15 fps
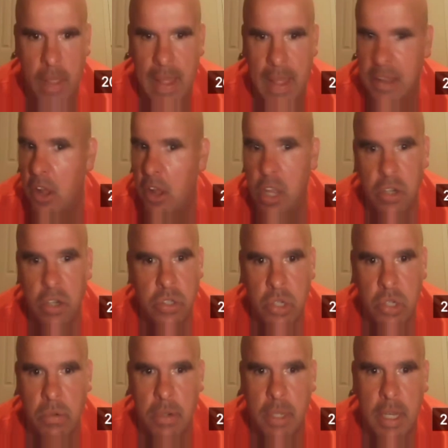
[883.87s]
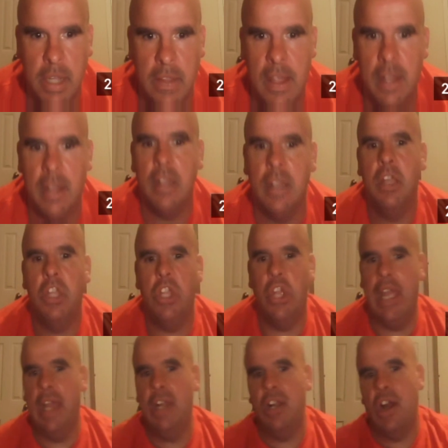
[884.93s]
that's all you're doing, and then you
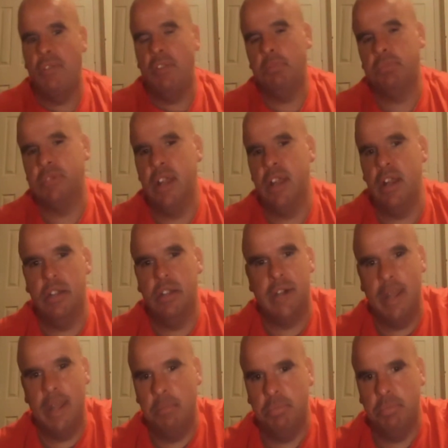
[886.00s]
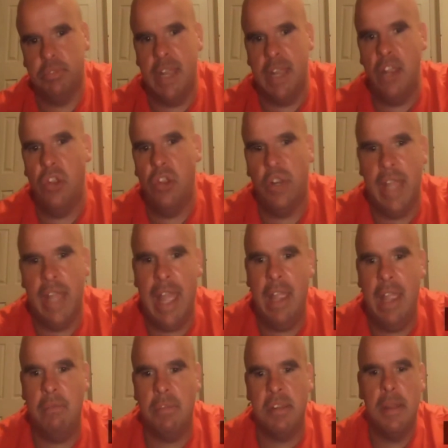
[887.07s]
hand off the player to like play in their
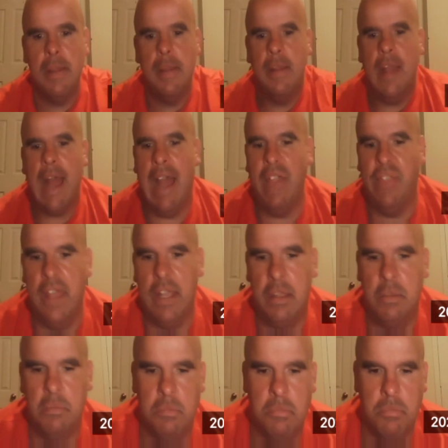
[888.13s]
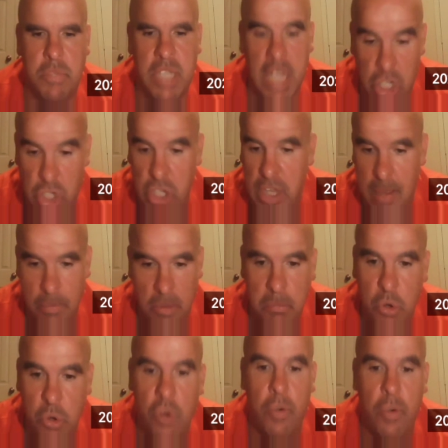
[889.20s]
games, I think teaching them the
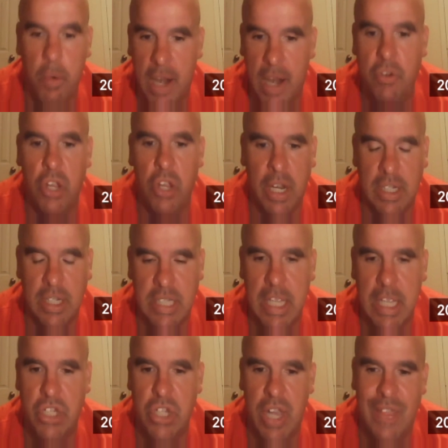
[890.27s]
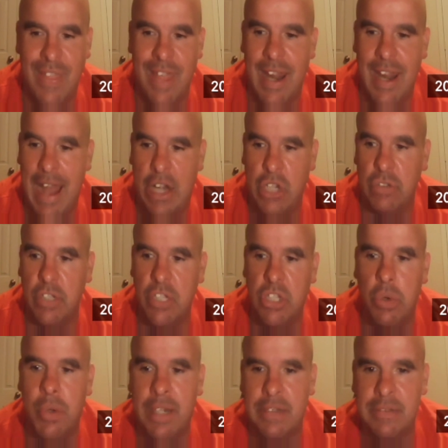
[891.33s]
move or whatever you're going to teach, and then actually
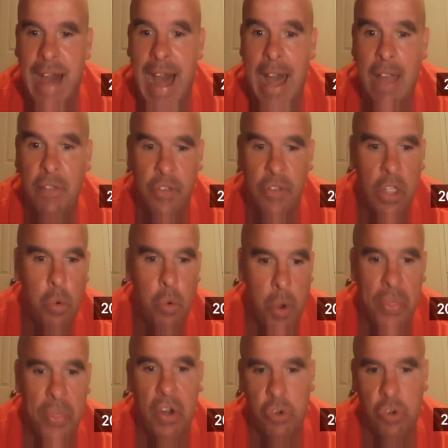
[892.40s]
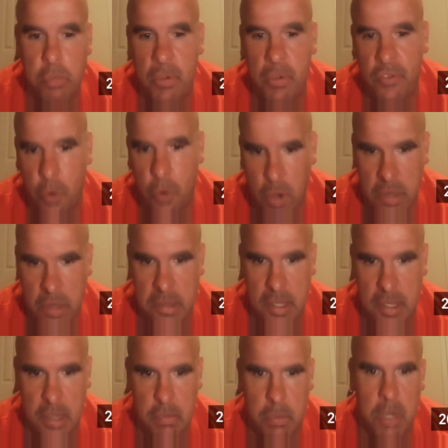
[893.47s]
doing it live with the group of 4 to
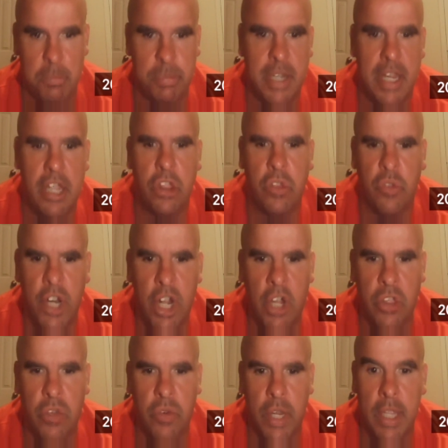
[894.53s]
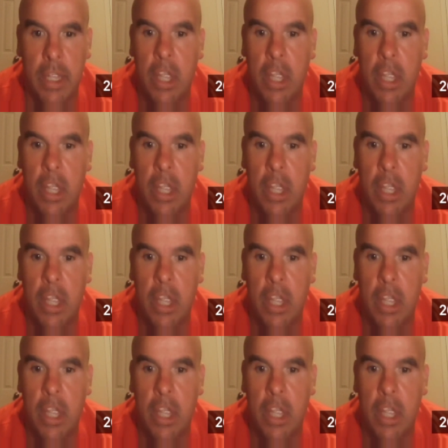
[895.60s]
6 where you're playing 3-on-3,